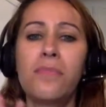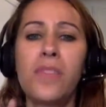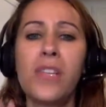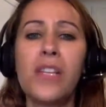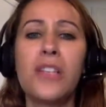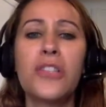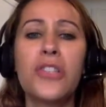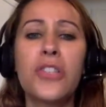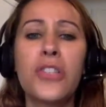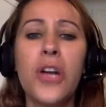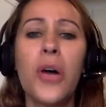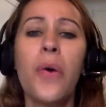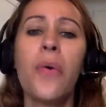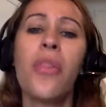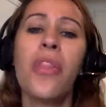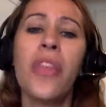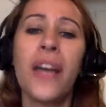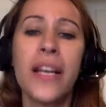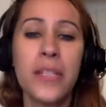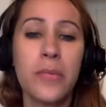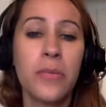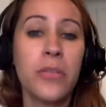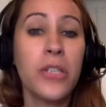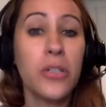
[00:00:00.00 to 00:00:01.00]
So
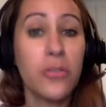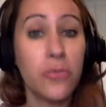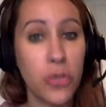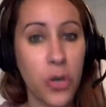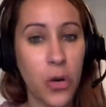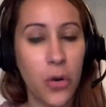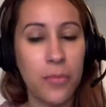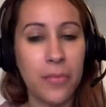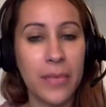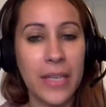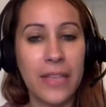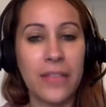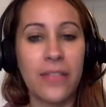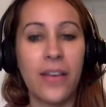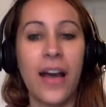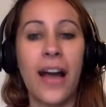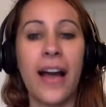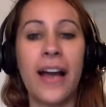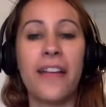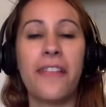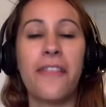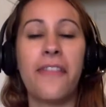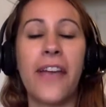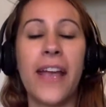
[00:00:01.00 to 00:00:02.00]
that's when you don't meet
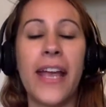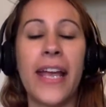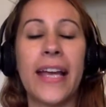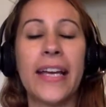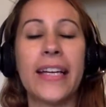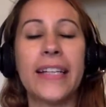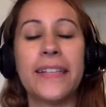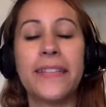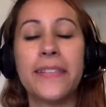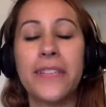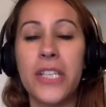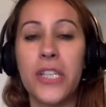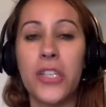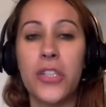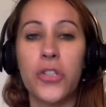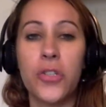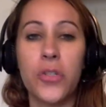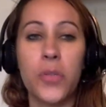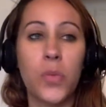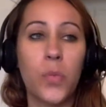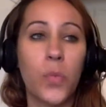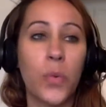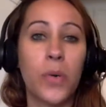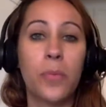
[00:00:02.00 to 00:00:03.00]
live and
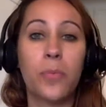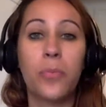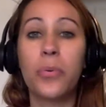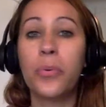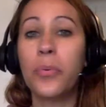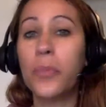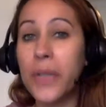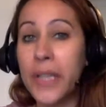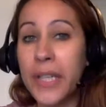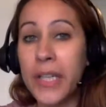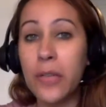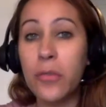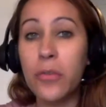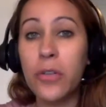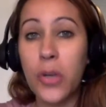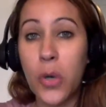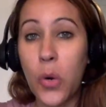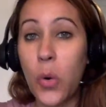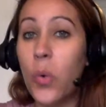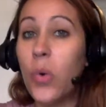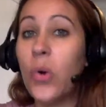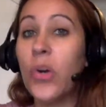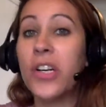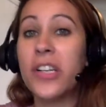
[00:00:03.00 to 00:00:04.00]
teachers will
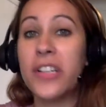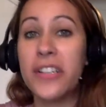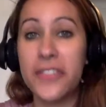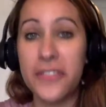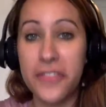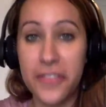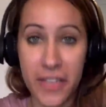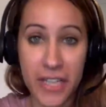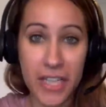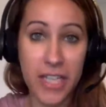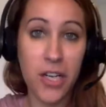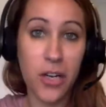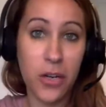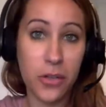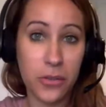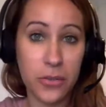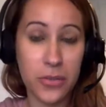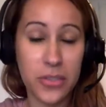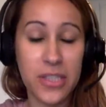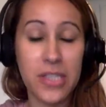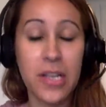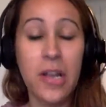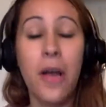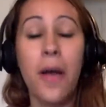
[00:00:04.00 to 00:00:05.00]
pre-record
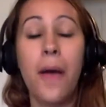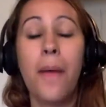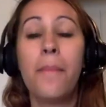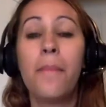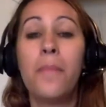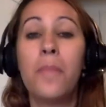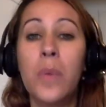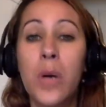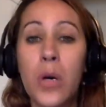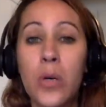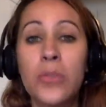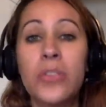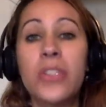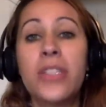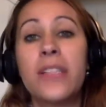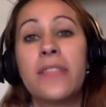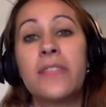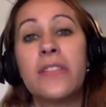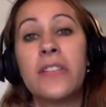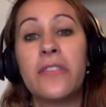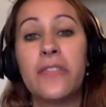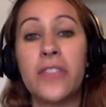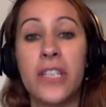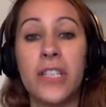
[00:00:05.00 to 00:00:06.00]
videos. Most
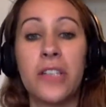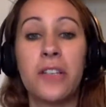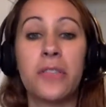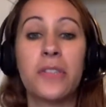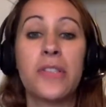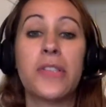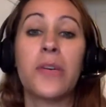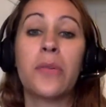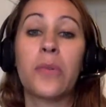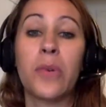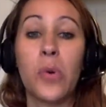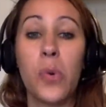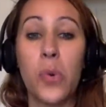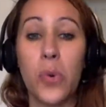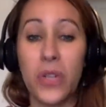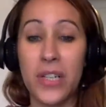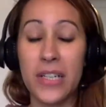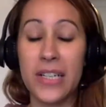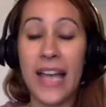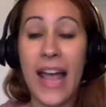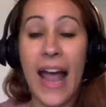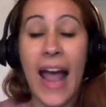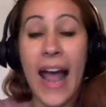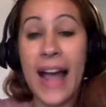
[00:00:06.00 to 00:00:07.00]
of the videos are
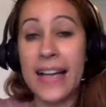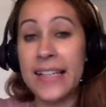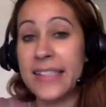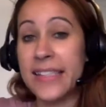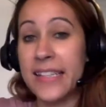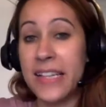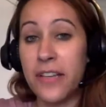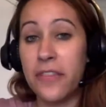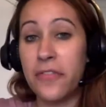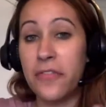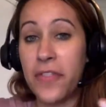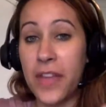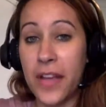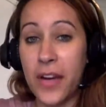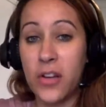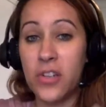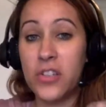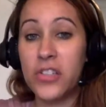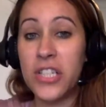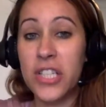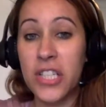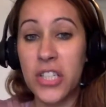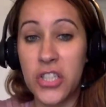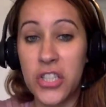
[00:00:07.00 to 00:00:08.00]
recorded as if they
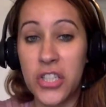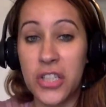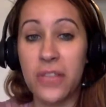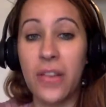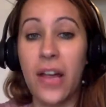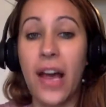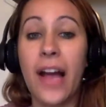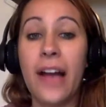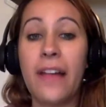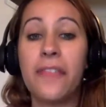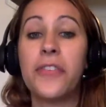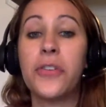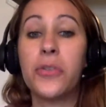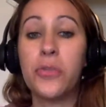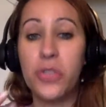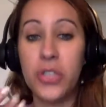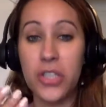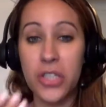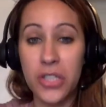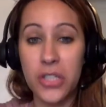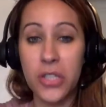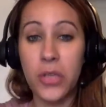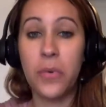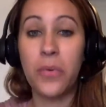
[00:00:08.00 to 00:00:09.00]
are teaching live. You
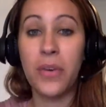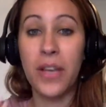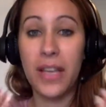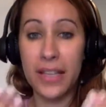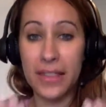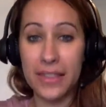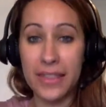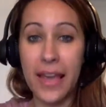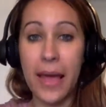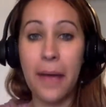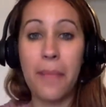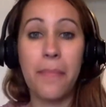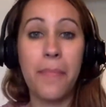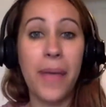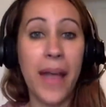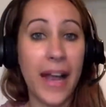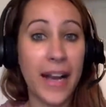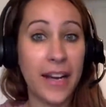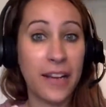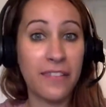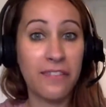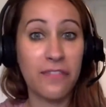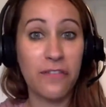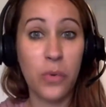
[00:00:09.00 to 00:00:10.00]
just don't get that
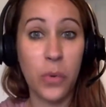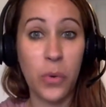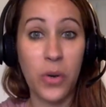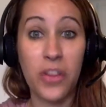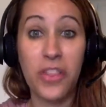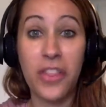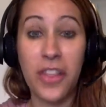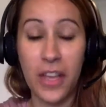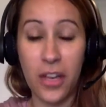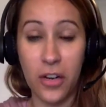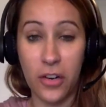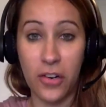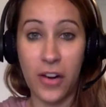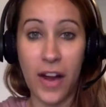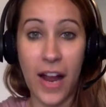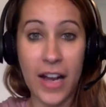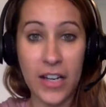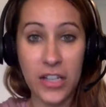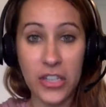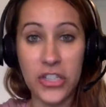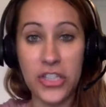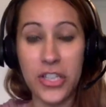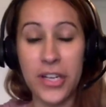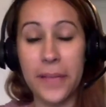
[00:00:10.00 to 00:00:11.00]
back and forth
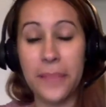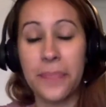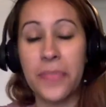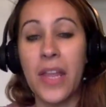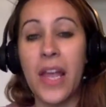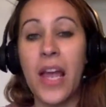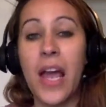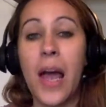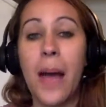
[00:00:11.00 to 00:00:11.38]
interaction.